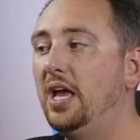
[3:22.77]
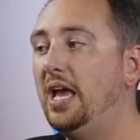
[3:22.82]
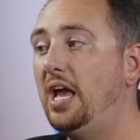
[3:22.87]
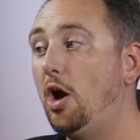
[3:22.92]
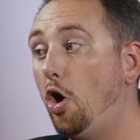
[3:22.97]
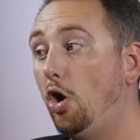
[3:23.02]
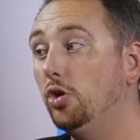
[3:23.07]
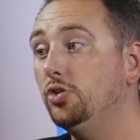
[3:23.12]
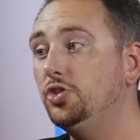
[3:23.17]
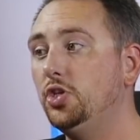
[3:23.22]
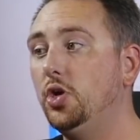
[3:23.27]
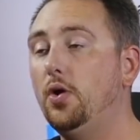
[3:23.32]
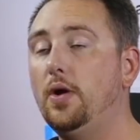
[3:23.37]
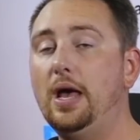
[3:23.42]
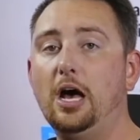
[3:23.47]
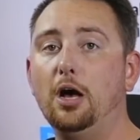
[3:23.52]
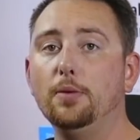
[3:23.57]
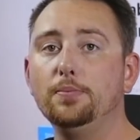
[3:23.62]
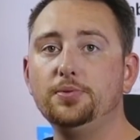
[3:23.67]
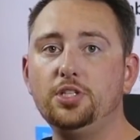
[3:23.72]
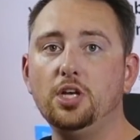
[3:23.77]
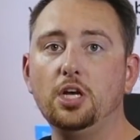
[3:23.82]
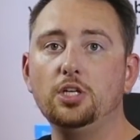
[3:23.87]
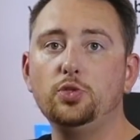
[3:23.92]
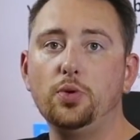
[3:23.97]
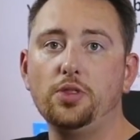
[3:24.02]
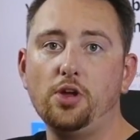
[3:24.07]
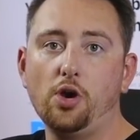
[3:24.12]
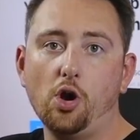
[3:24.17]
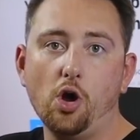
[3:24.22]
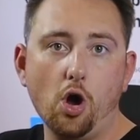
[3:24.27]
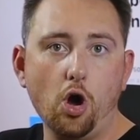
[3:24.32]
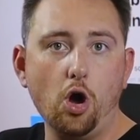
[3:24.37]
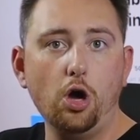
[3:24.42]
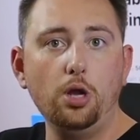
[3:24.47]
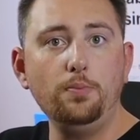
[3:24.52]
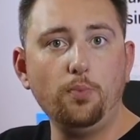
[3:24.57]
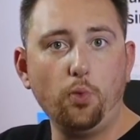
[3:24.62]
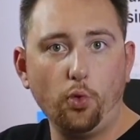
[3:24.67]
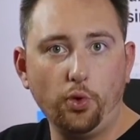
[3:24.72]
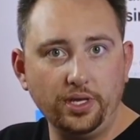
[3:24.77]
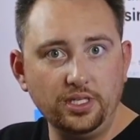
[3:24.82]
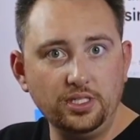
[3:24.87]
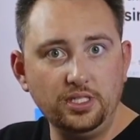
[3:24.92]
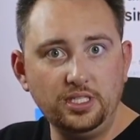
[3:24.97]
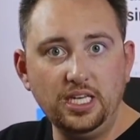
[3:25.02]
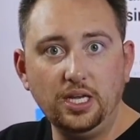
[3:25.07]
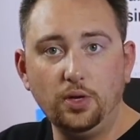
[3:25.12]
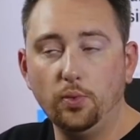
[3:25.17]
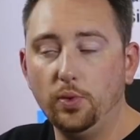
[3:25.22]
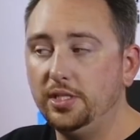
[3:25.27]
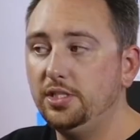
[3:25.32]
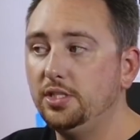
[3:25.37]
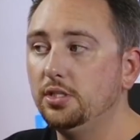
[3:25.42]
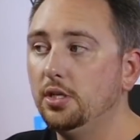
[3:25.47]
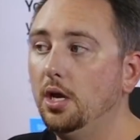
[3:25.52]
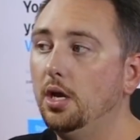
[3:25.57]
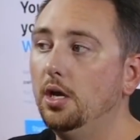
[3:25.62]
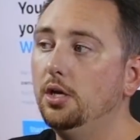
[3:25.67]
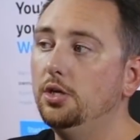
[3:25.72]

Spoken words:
It also helps us with our onboarding sequence.